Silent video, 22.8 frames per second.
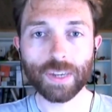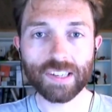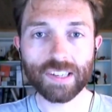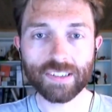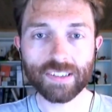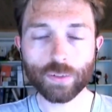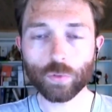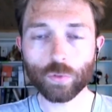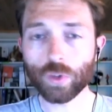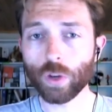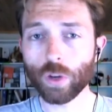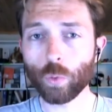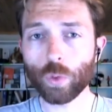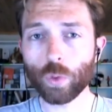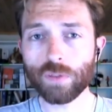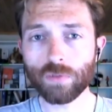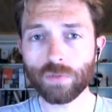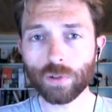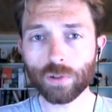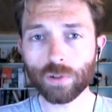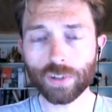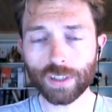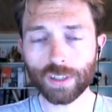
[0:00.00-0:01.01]
But he said, you know,
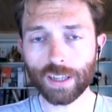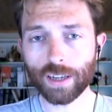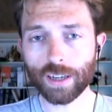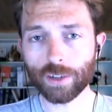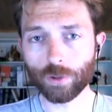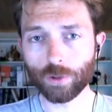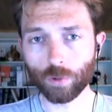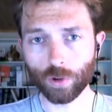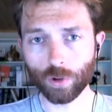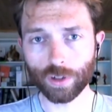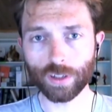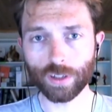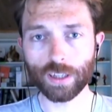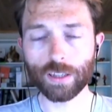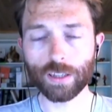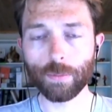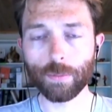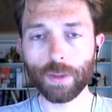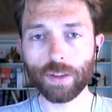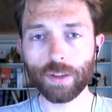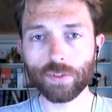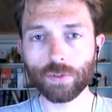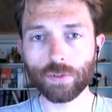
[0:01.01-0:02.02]
we've learned a lot and grown a lot
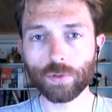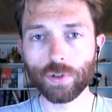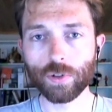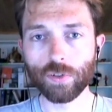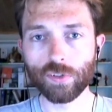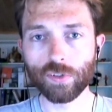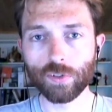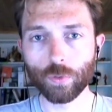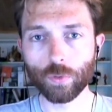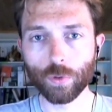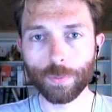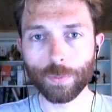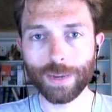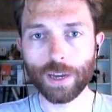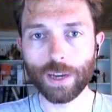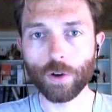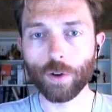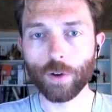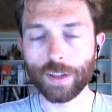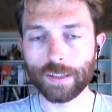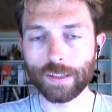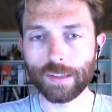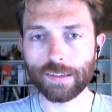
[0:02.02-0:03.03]
in the past two years, so we're
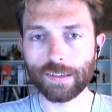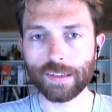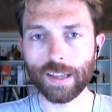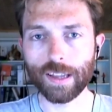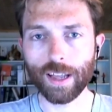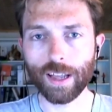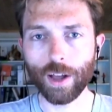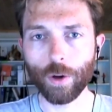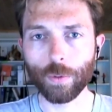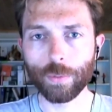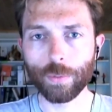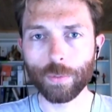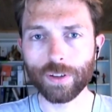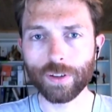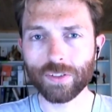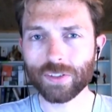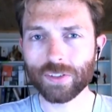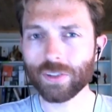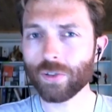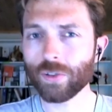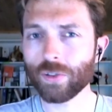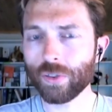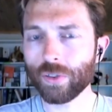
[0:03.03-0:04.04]
better at this now.
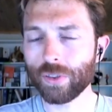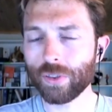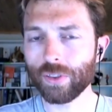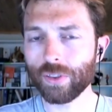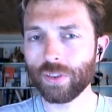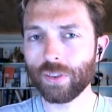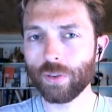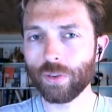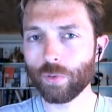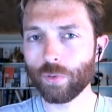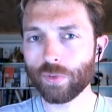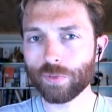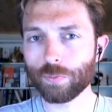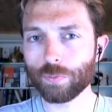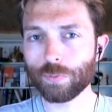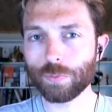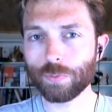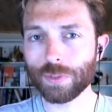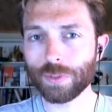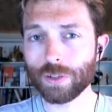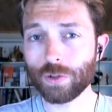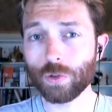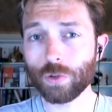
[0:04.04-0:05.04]
But still, there was
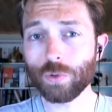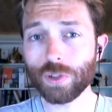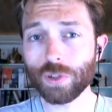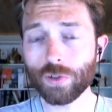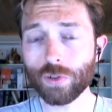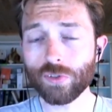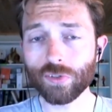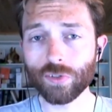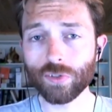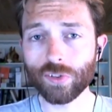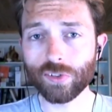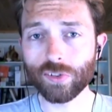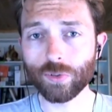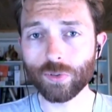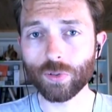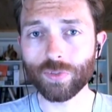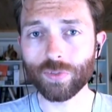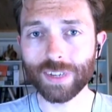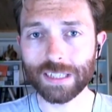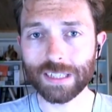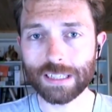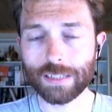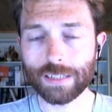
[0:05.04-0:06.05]
been two years of this sort
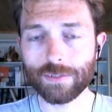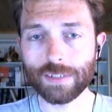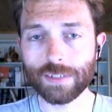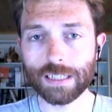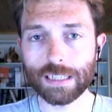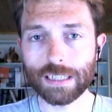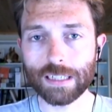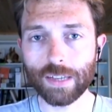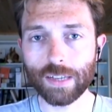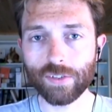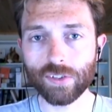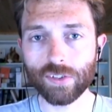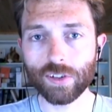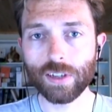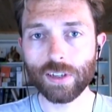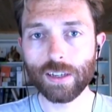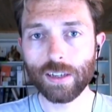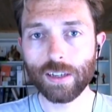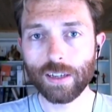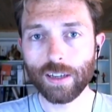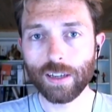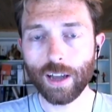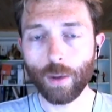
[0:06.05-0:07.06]
of activity, and that's
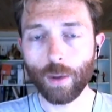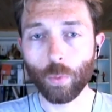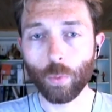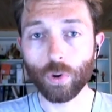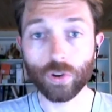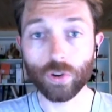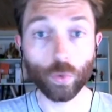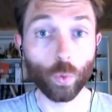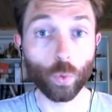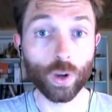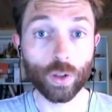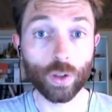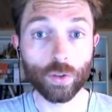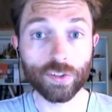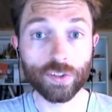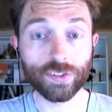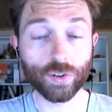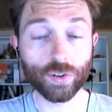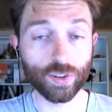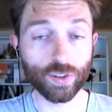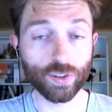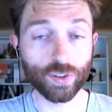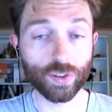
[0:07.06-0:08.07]
I'm wondering what other
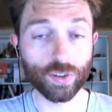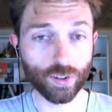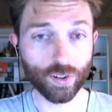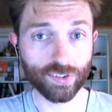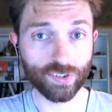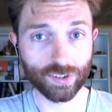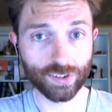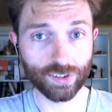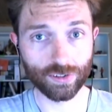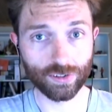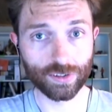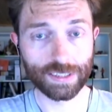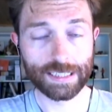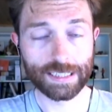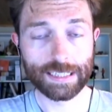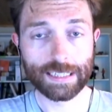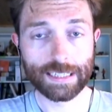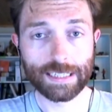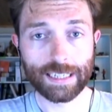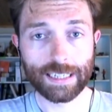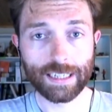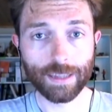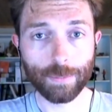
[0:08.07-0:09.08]
studies are still
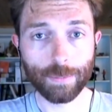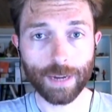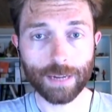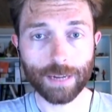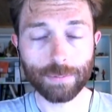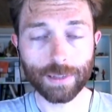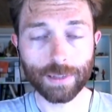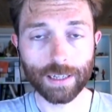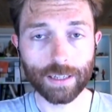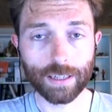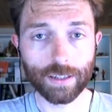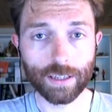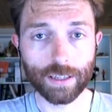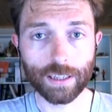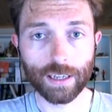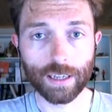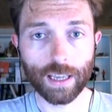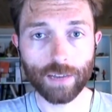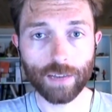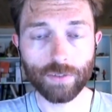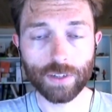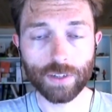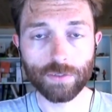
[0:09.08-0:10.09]
in the pipeline and
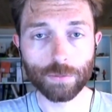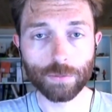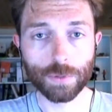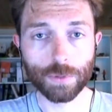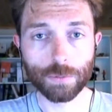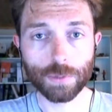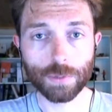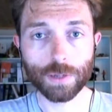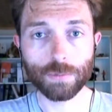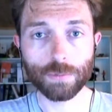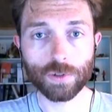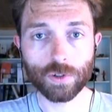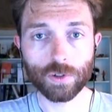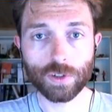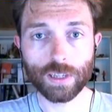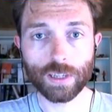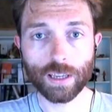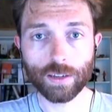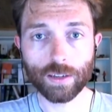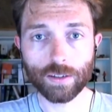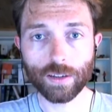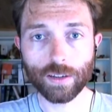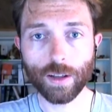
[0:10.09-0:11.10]
haven't even been published
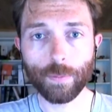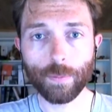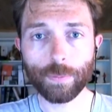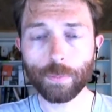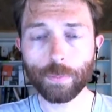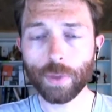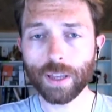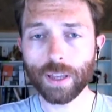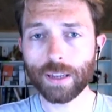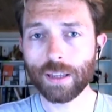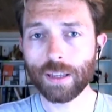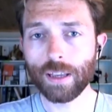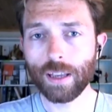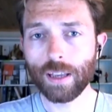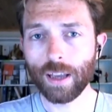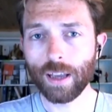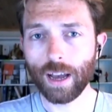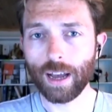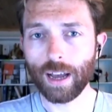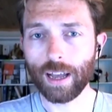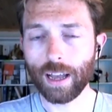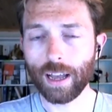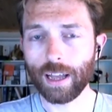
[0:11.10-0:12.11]
yet. Um, but
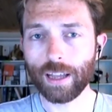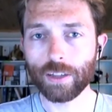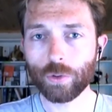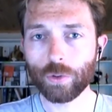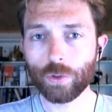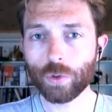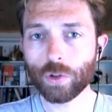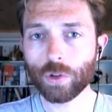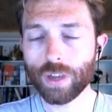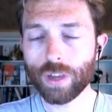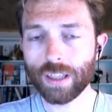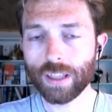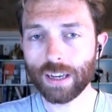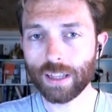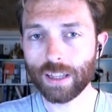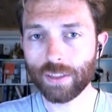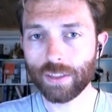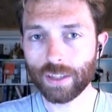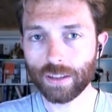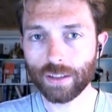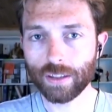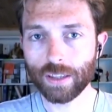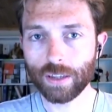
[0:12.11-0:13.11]
I, I, do agree that I
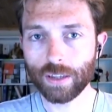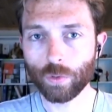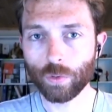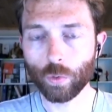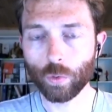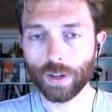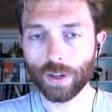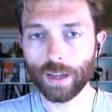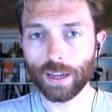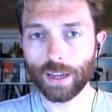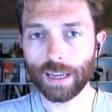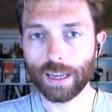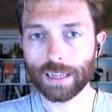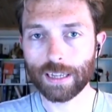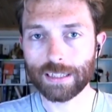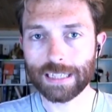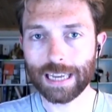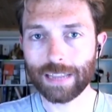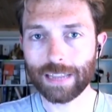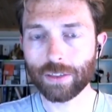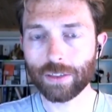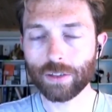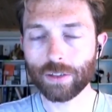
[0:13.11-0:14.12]
think that they were not
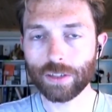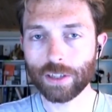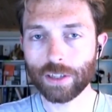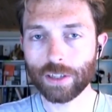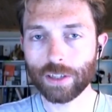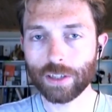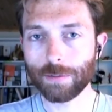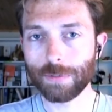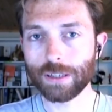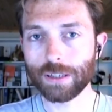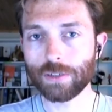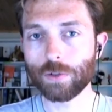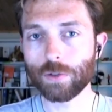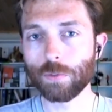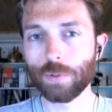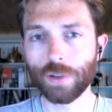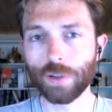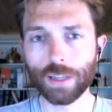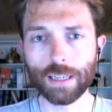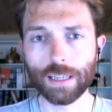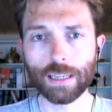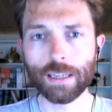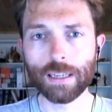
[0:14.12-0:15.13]
acting ethically here. But to
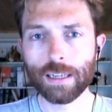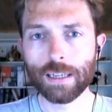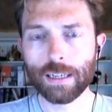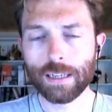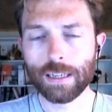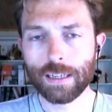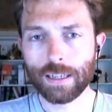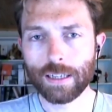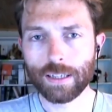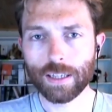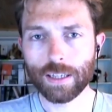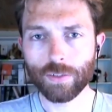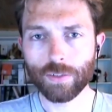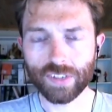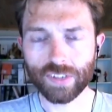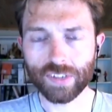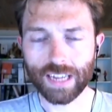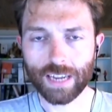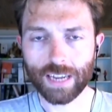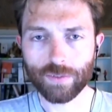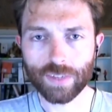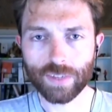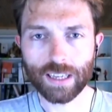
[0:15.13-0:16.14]
play devil's
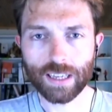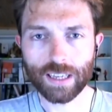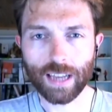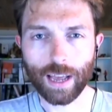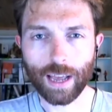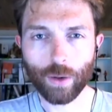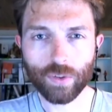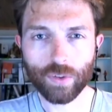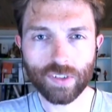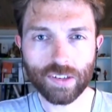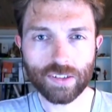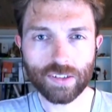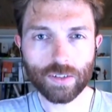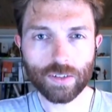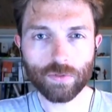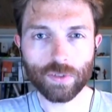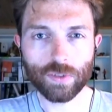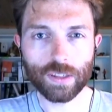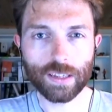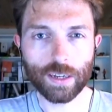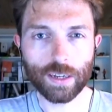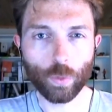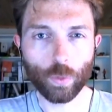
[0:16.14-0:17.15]
advocate, how is this
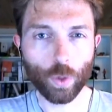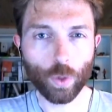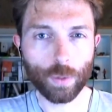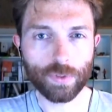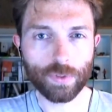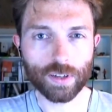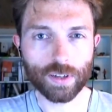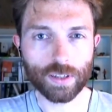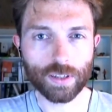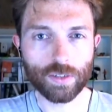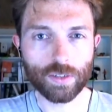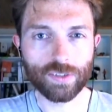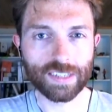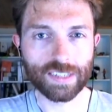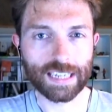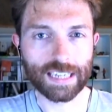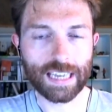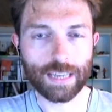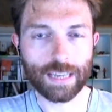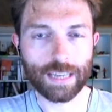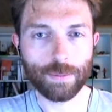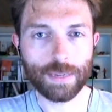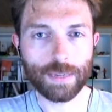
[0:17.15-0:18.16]
different than a website using
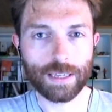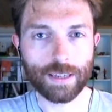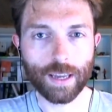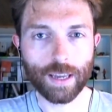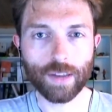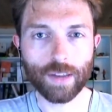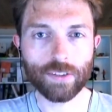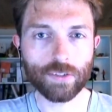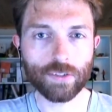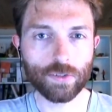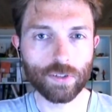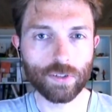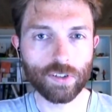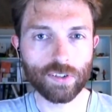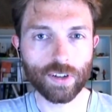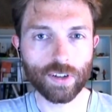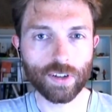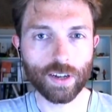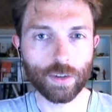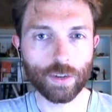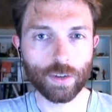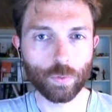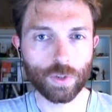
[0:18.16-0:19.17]
an A/B test to
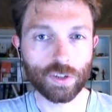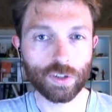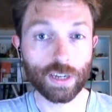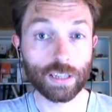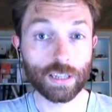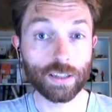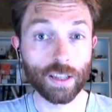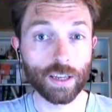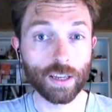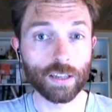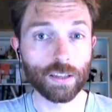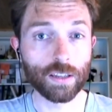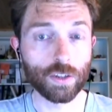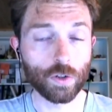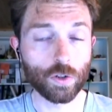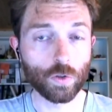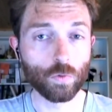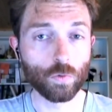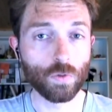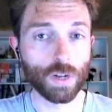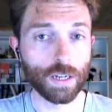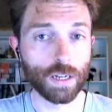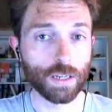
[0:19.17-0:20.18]
decide which headline they
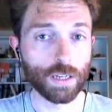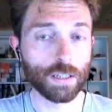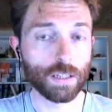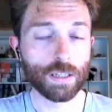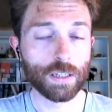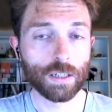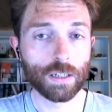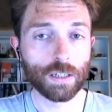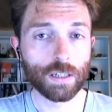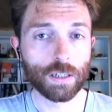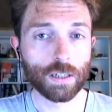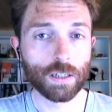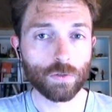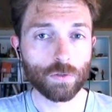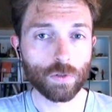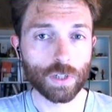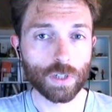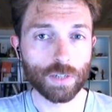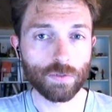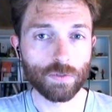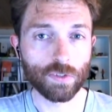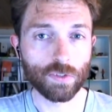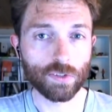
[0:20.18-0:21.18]
should run for
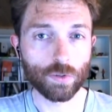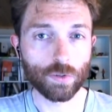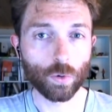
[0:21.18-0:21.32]
a given